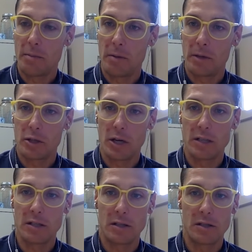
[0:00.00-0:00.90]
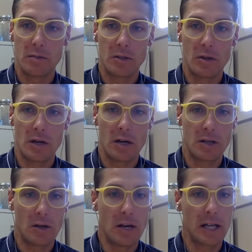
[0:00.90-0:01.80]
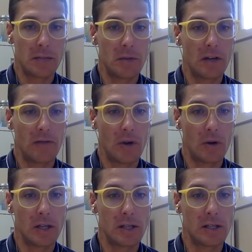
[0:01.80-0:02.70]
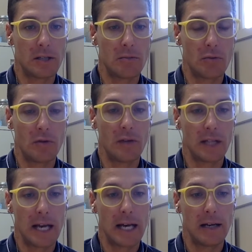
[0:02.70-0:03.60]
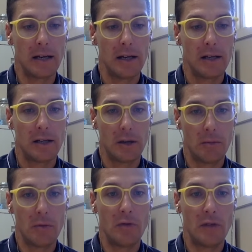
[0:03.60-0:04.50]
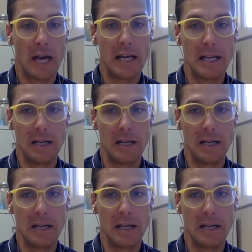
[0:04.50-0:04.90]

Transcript: I think the public transit system is our next big focus, is improving that to help move